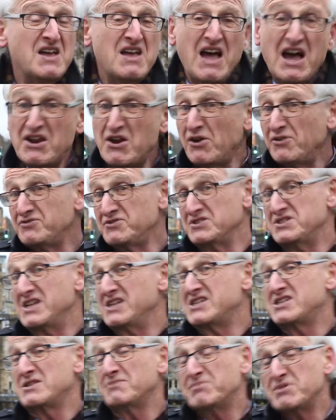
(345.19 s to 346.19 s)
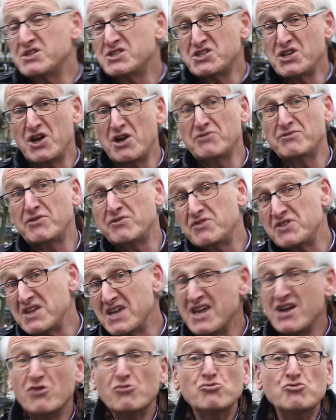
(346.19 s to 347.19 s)
and often it's the preserve of
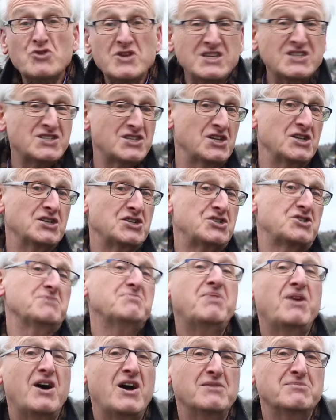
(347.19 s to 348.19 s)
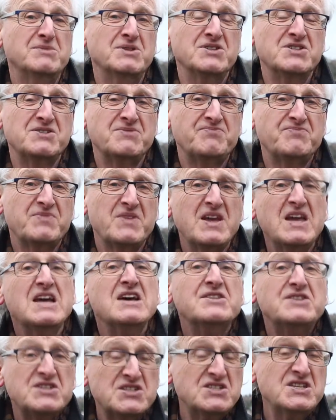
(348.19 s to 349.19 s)
the research department.
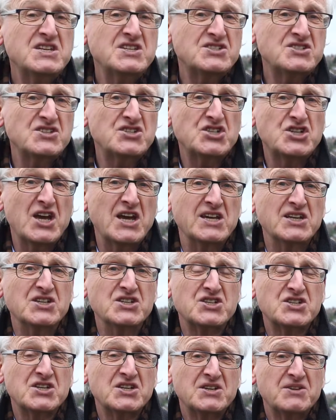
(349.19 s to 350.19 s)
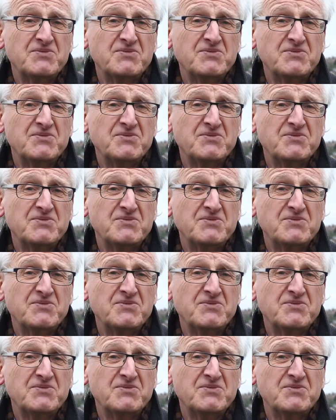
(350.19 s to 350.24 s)
This needs to change.